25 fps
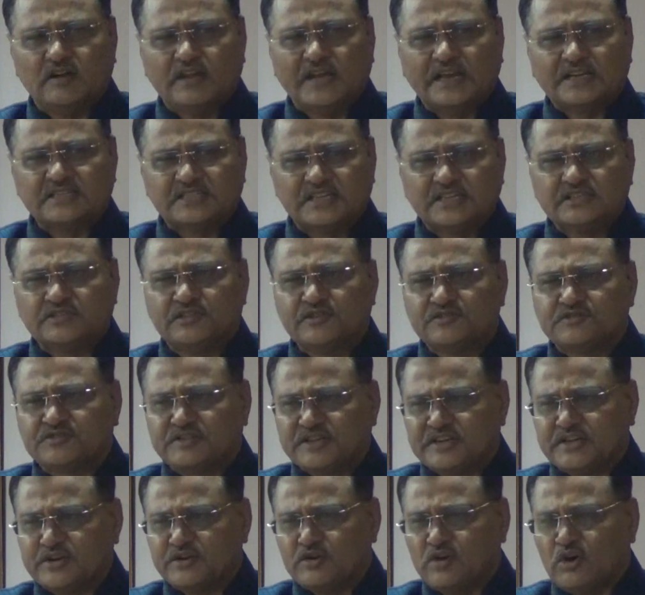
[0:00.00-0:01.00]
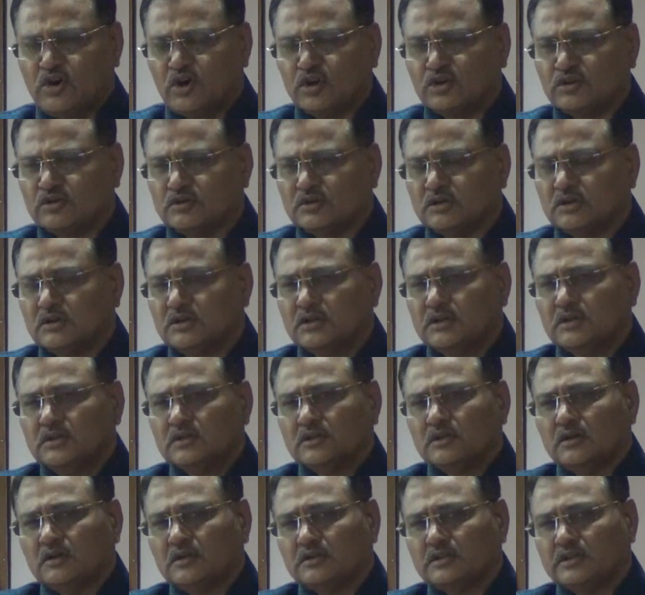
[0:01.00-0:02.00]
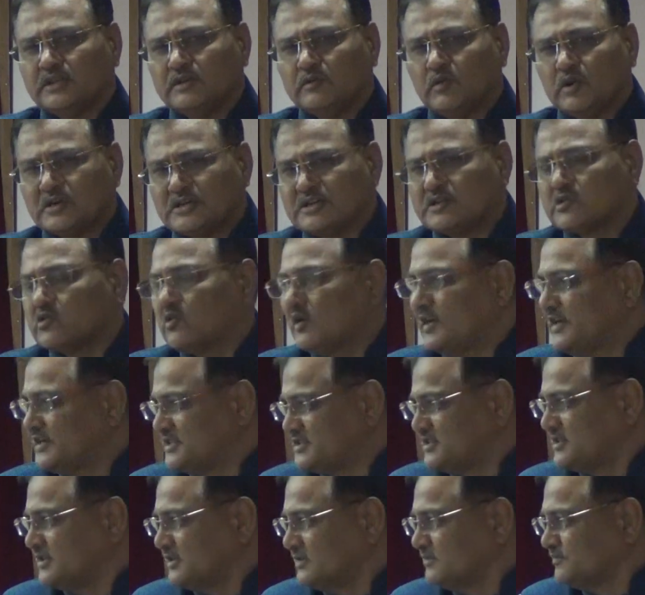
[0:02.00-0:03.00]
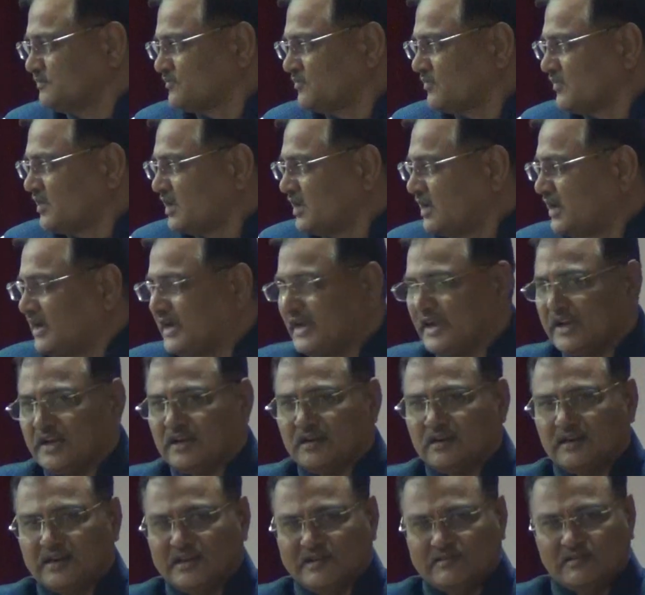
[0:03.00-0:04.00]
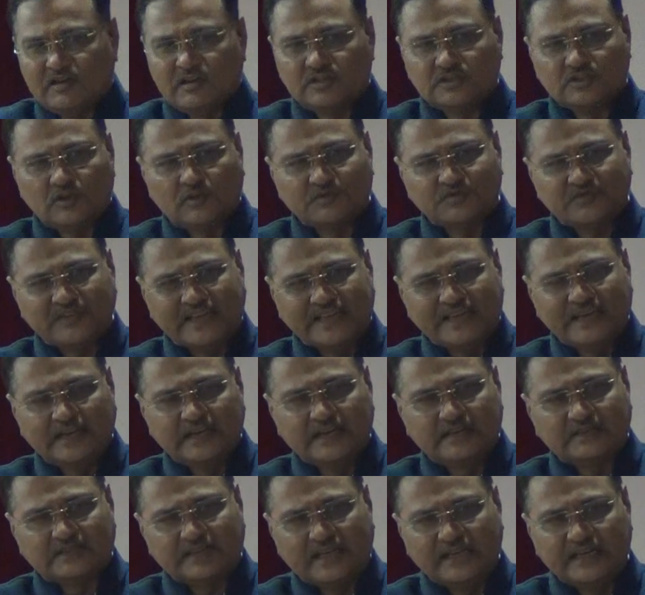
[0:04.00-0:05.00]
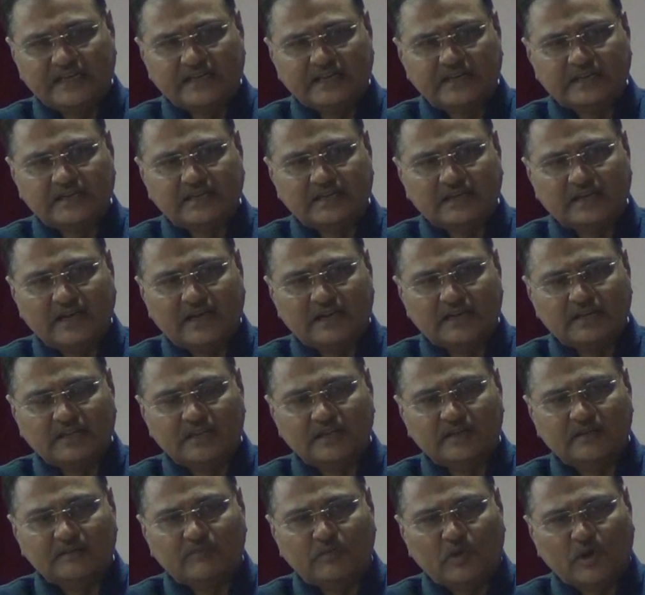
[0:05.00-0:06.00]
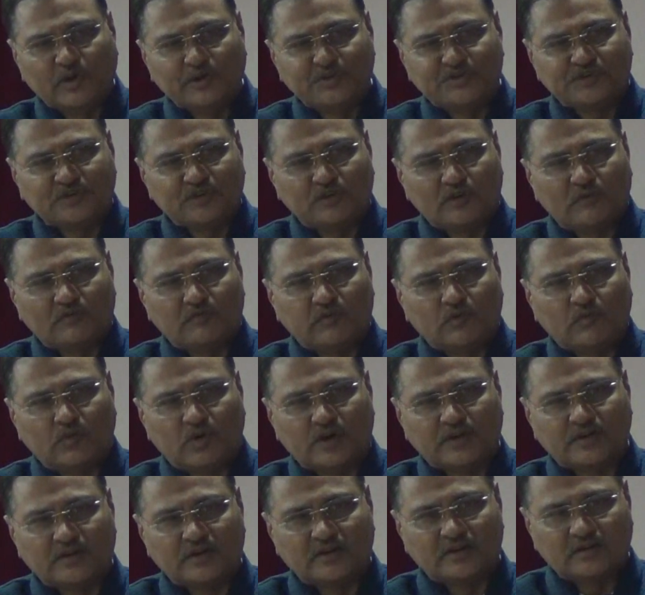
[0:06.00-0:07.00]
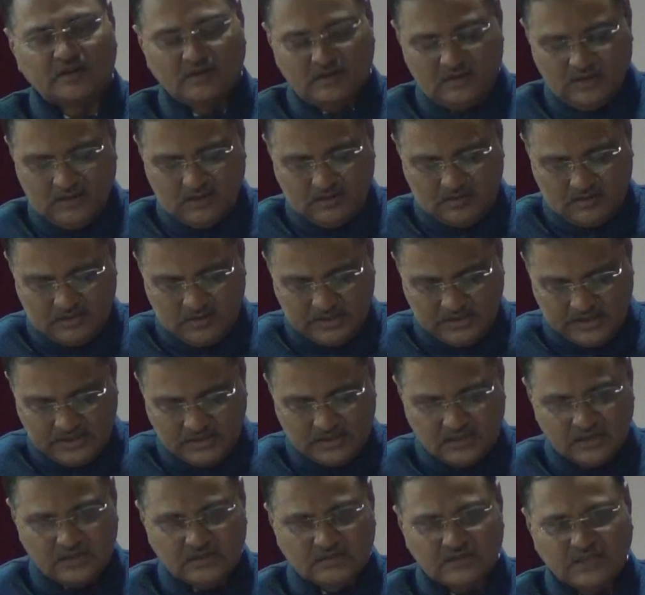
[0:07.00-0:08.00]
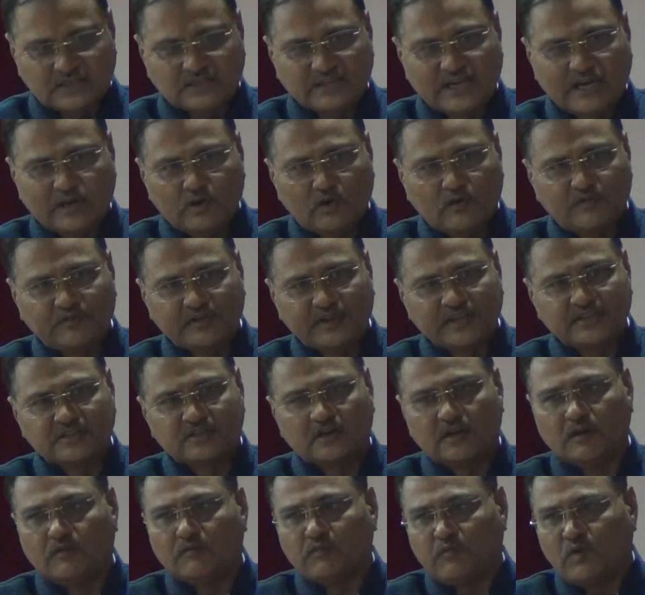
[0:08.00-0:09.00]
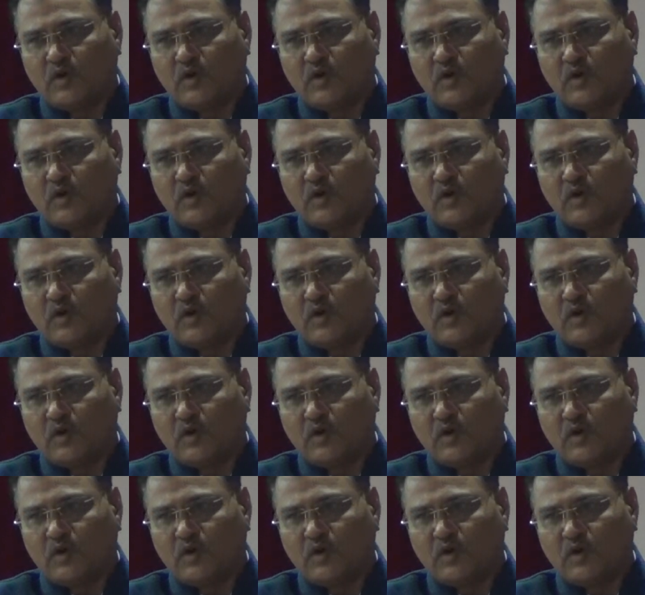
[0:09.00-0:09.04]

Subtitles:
extensive study on the water quality and levels of salinity and the pollution of the water in the such kind of natural